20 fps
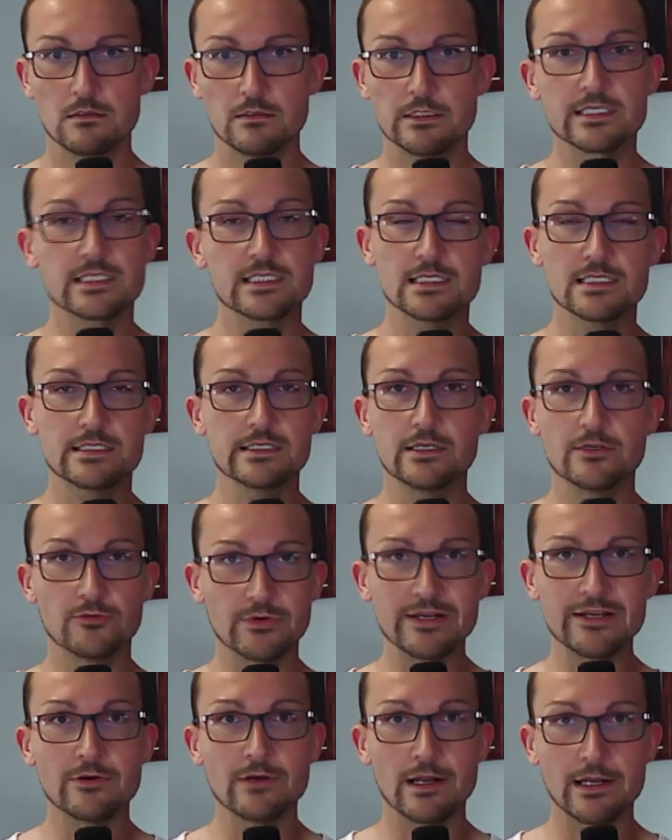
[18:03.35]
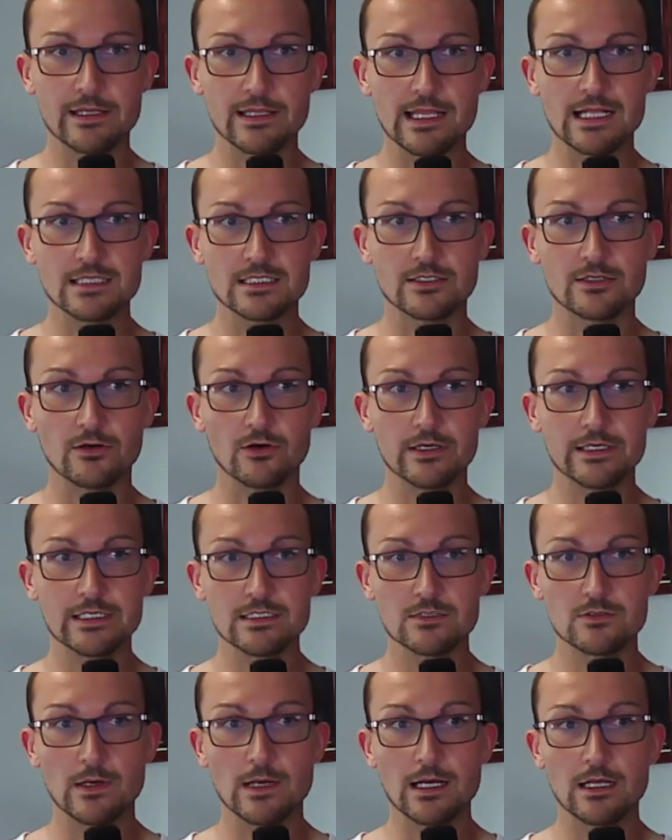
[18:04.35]
This isn't a rerun of that story
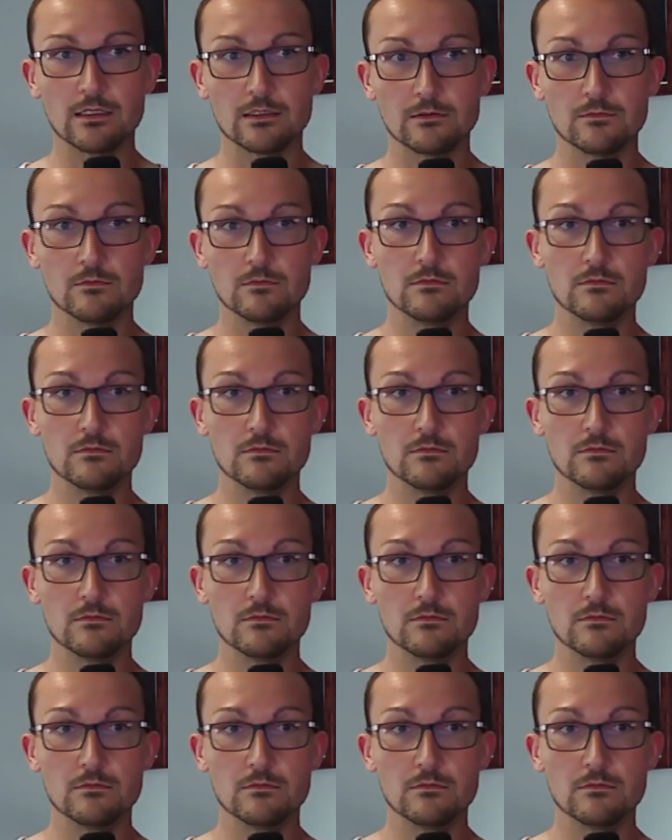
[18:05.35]
as well.